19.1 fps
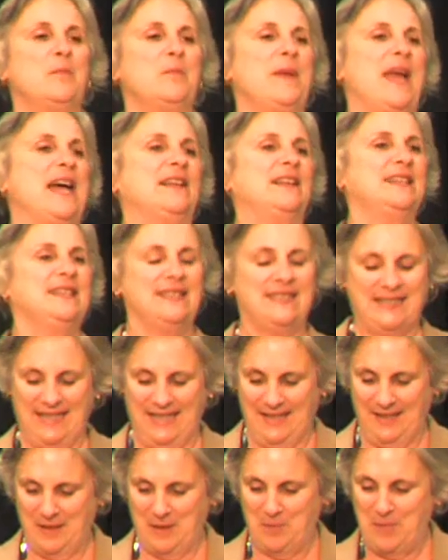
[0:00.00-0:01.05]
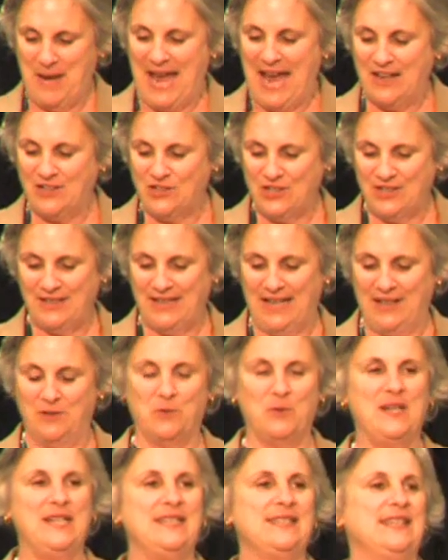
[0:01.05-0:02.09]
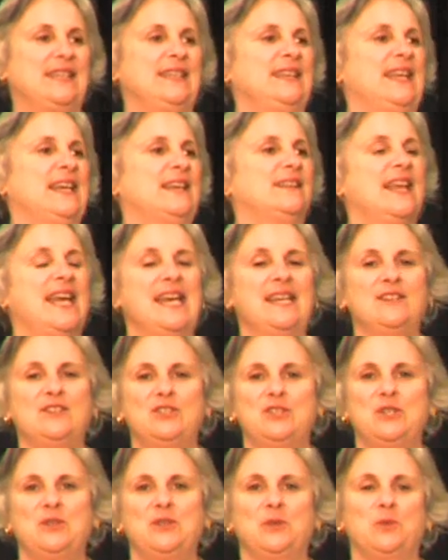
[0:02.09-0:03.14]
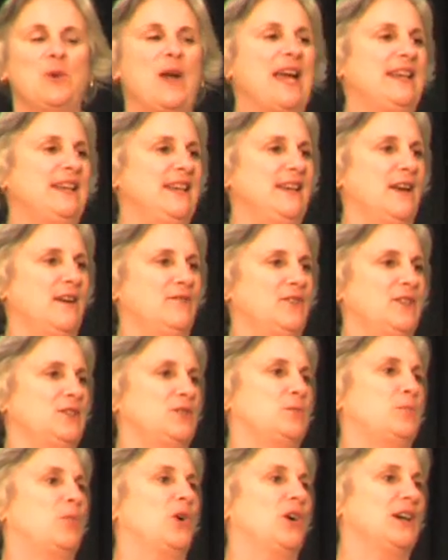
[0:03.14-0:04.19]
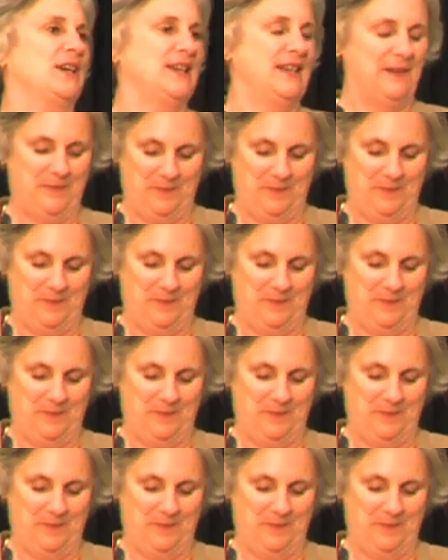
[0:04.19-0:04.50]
balancing passion and reason that led to the writing of this book.